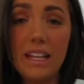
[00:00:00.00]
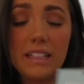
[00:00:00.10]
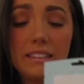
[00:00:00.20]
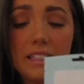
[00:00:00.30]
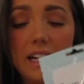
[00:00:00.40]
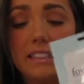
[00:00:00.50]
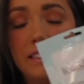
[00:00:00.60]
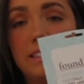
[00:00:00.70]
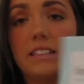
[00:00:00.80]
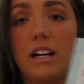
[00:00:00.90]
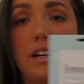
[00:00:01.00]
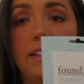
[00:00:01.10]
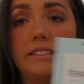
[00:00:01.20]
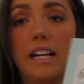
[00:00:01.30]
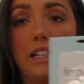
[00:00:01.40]
it's nice. It's not
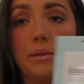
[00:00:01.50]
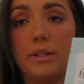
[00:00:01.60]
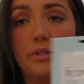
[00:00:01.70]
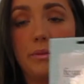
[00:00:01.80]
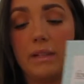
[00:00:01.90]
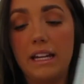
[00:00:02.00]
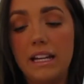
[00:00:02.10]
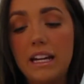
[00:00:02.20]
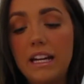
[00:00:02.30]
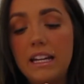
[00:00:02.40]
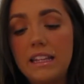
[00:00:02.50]
exactly what drew me in.